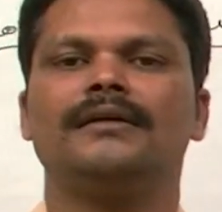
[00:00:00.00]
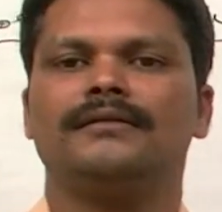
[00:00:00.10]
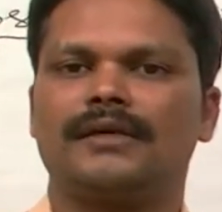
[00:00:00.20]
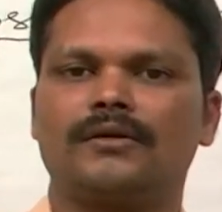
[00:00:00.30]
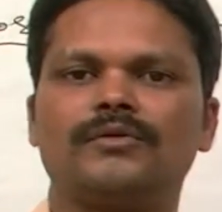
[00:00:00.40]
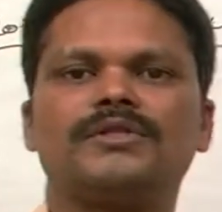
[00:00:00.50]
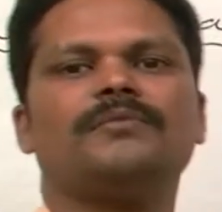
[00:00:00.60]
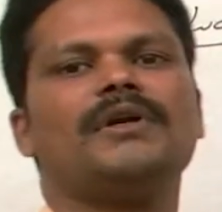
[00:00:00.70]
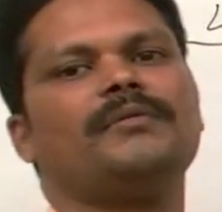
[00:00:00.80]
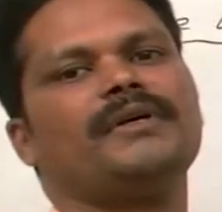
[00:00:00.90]
the closure
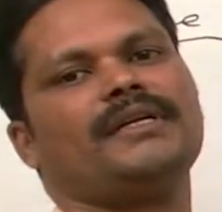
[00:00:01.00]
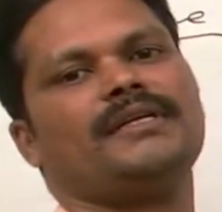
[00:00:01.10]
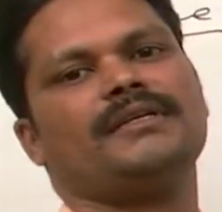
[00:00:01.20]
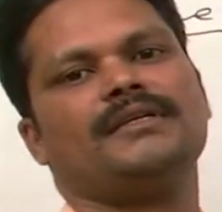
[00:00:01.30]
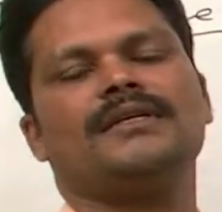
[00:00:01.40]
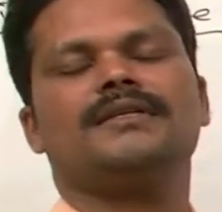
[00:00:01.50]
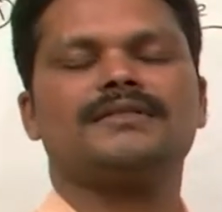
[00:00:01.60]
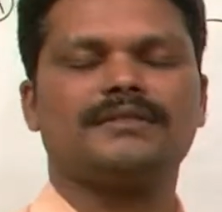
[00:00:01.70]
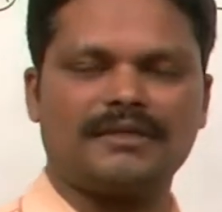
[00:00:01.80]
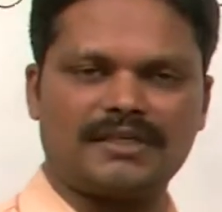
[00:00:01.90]
property
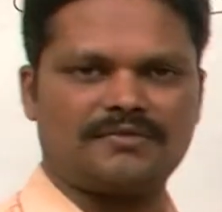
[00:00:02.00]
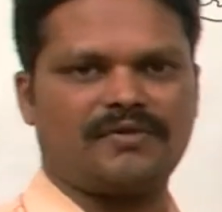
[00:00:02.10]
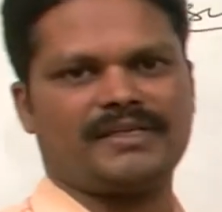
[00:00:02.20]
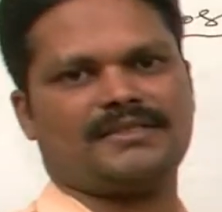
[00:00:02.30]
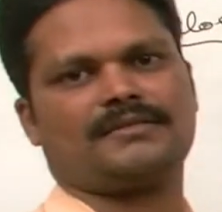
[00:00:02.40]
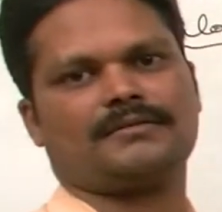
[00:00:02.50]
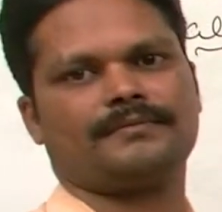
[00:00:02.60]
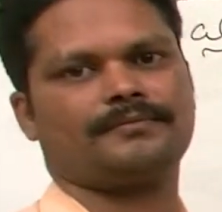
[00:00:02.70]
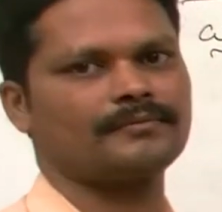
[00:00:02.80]
satisfies.